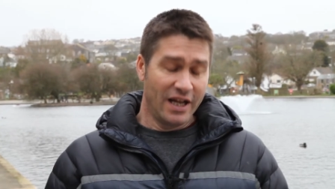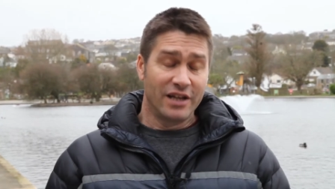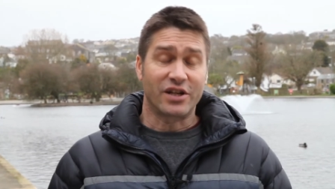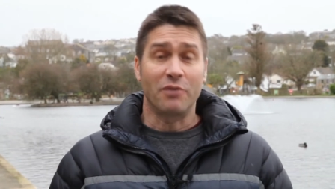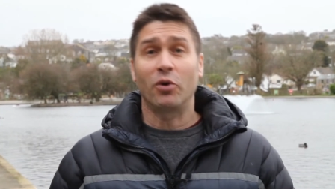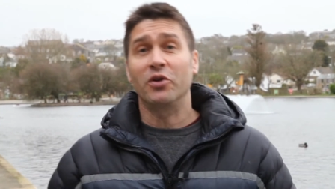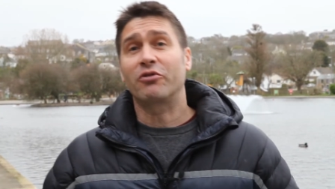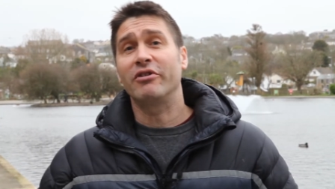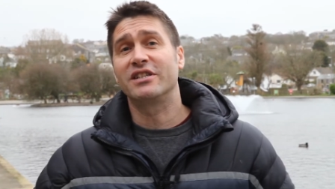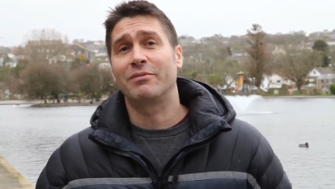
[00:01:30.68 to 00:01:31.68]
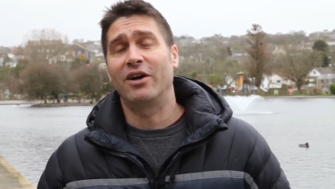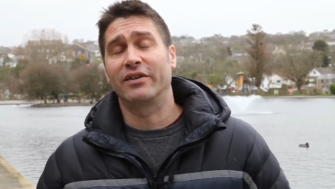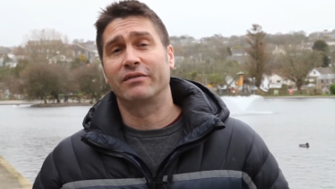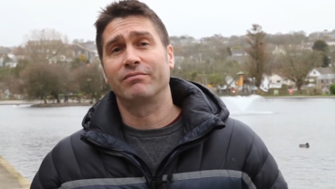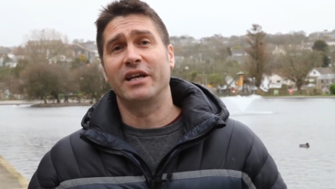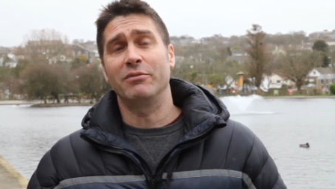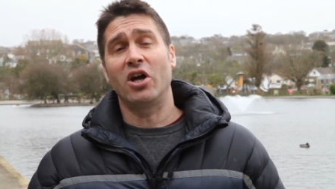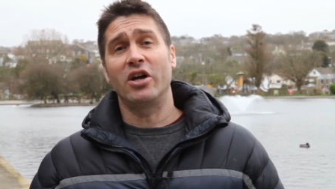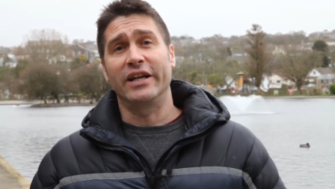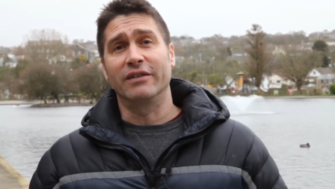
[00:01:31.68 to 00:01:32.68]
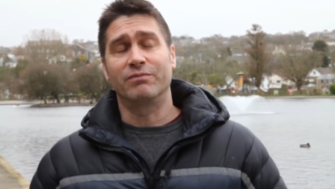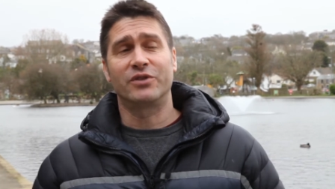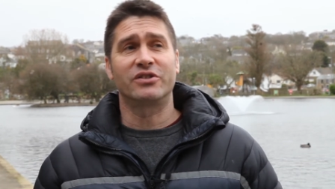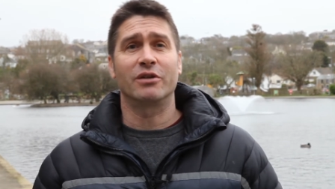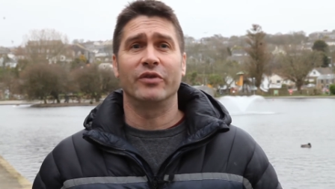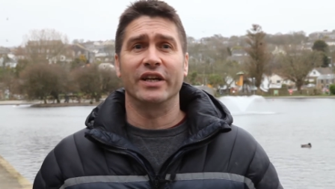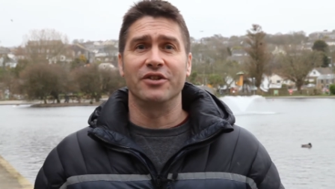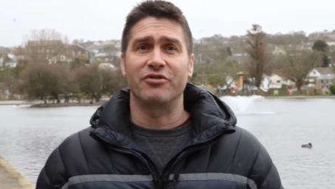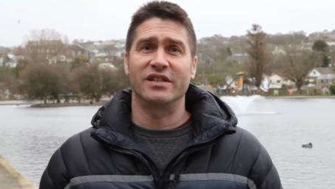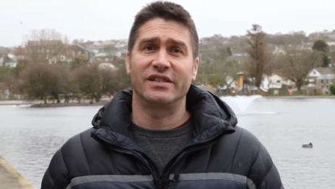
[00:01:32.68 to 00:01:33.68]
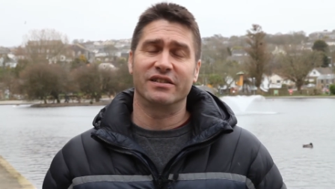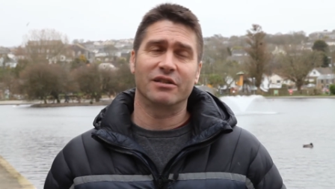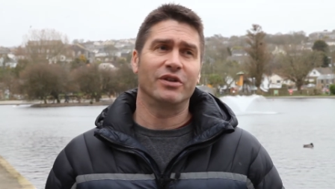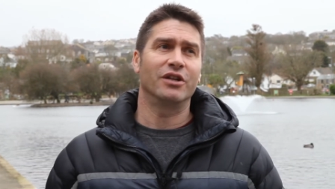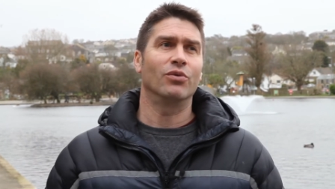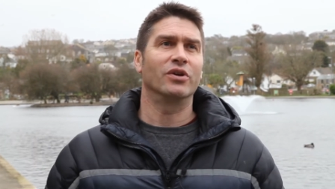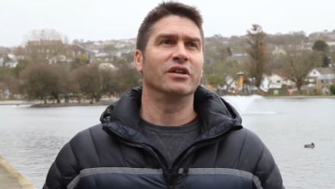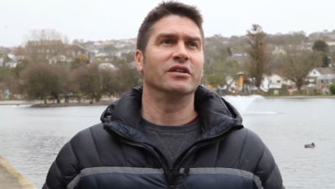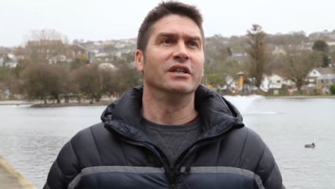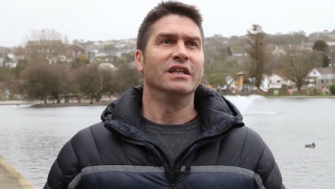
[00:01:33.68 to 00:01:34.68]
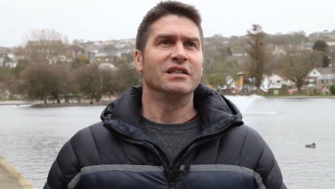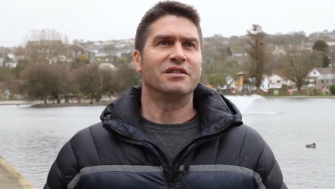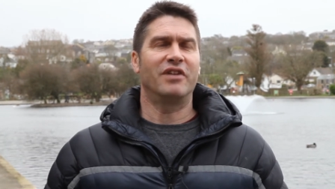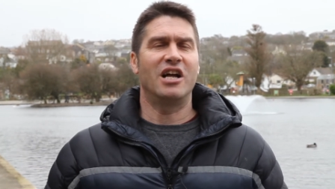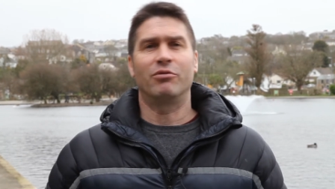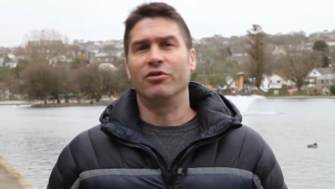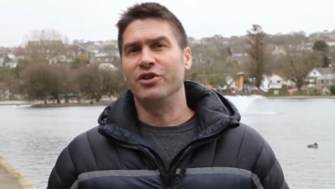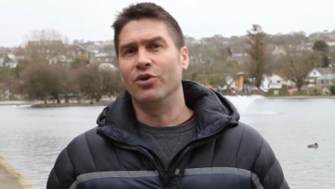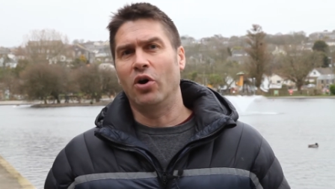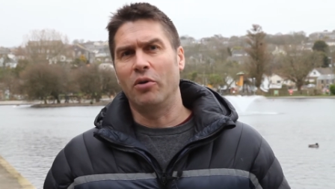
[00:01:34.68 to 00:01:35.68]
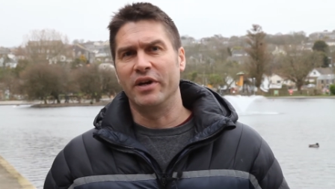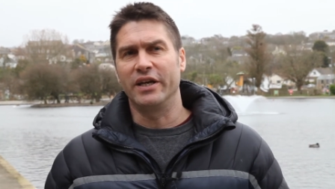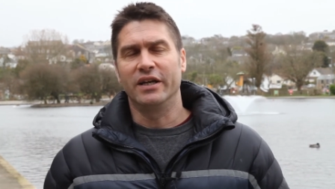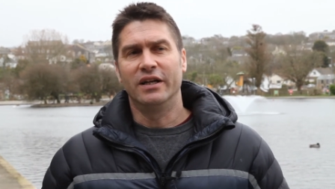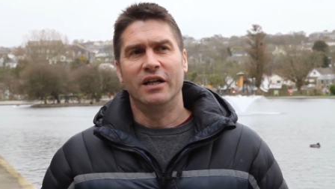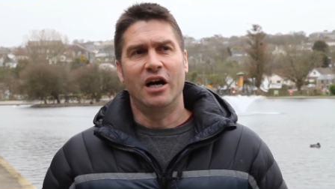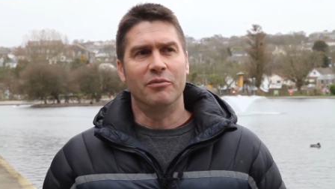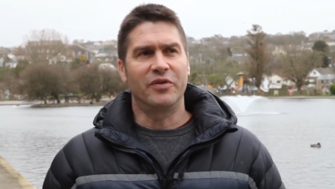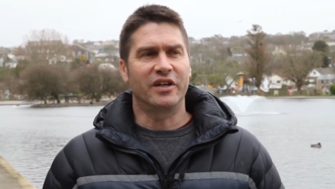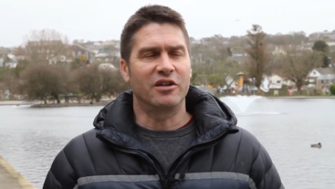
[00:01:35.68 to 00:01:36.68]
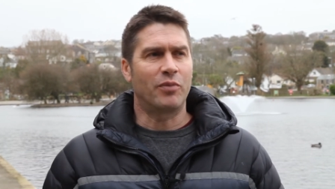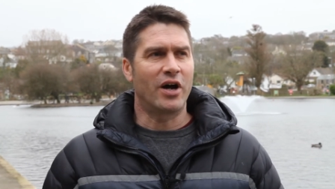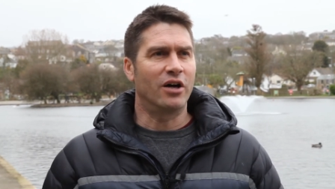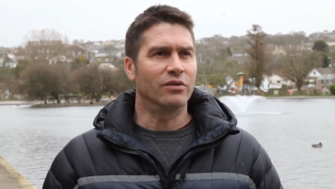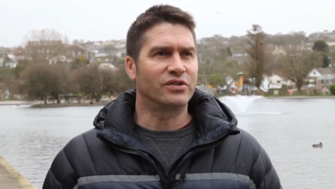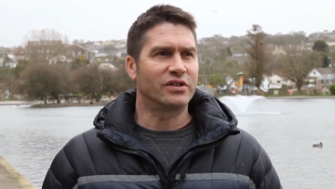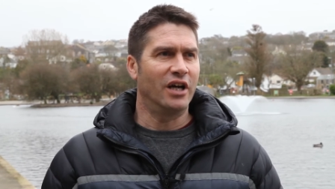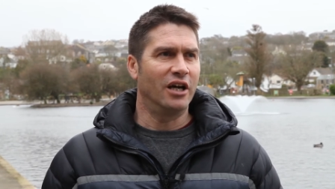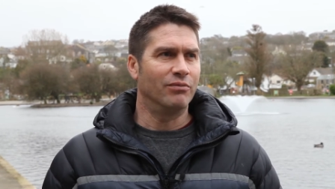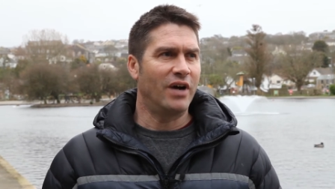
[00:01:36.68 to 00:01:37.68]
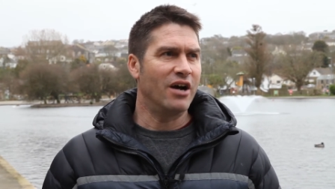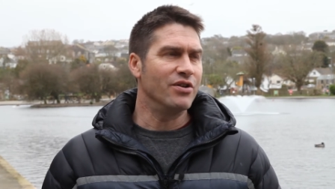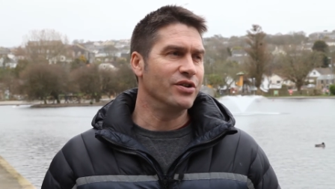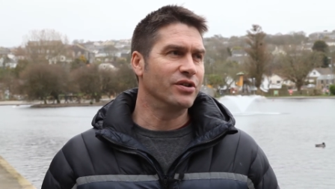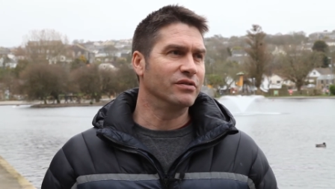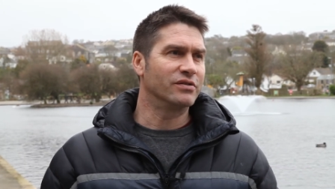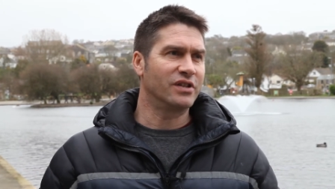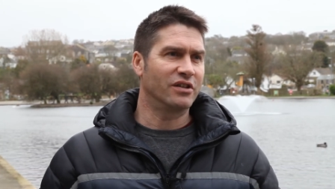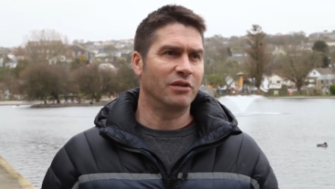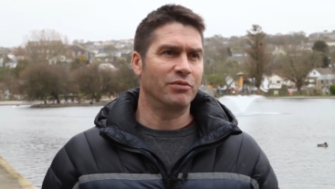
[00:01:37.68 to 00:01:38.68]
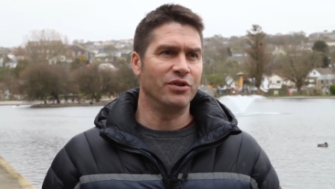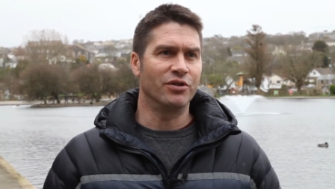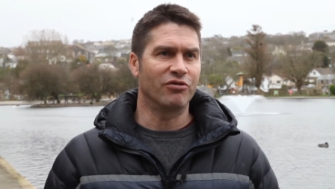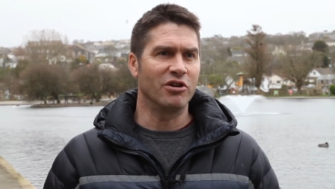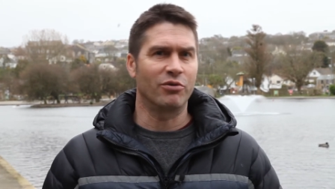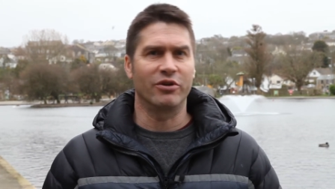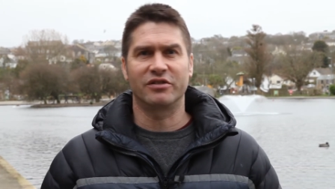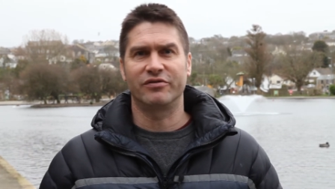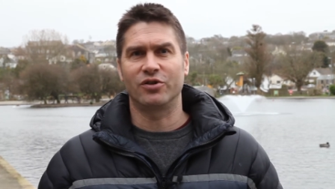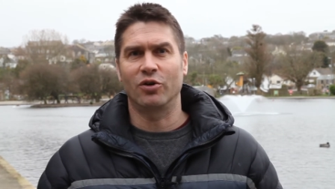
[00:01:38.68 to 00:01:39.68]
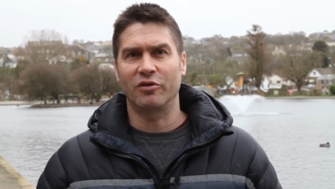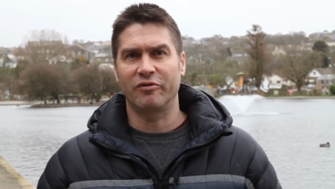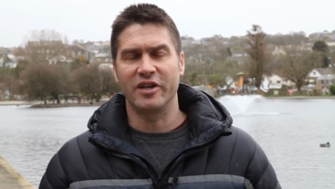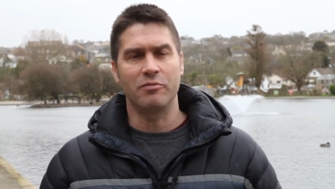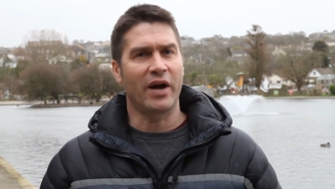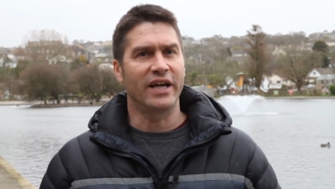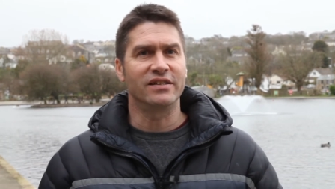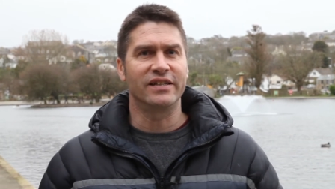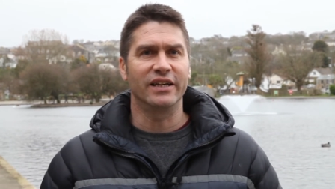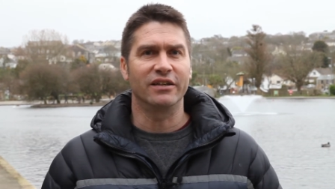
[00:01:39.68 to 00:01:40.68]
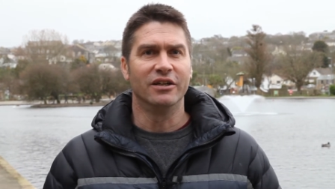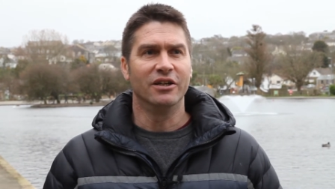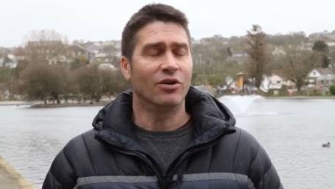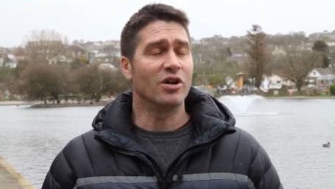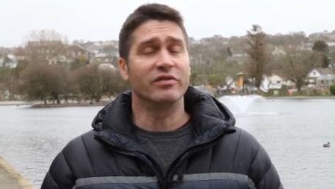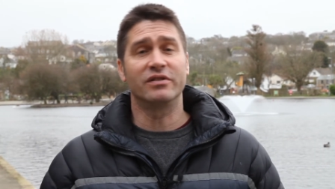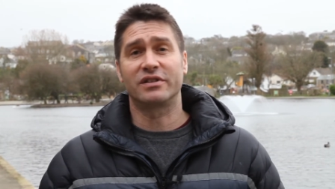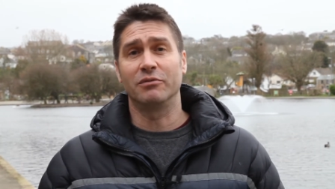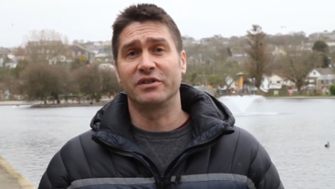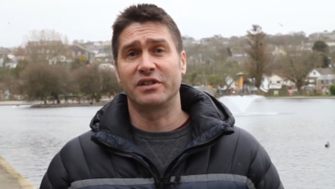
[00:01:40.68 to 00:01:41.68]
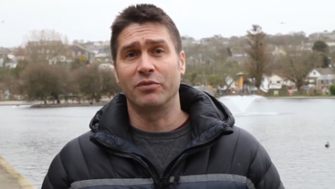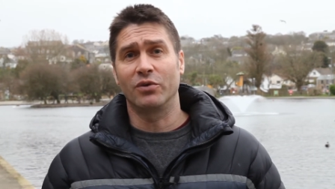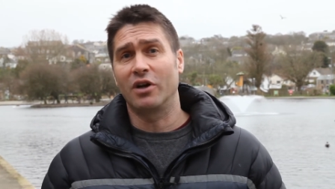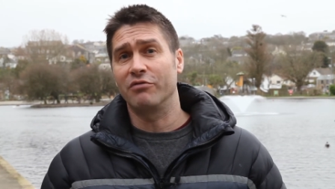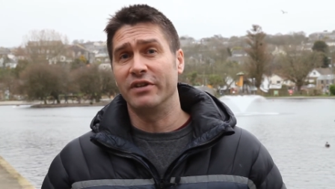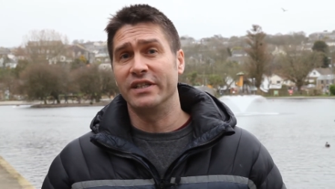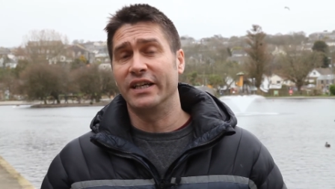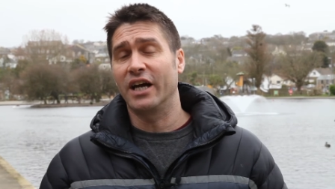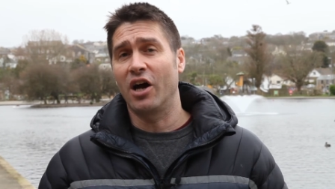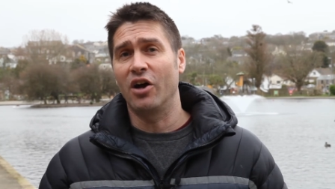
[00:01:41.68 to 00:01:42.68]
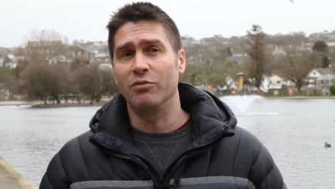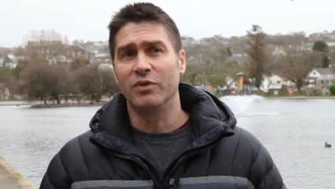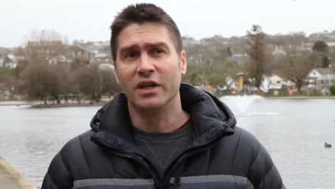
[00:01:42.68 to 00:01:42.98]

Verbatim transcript: So point three is about keep learning, do something interesting, something you want to develop or a new hobby. I'm thinking about um, how you can start up a new group, whether it's photography, painting, or even something simple like reading at home.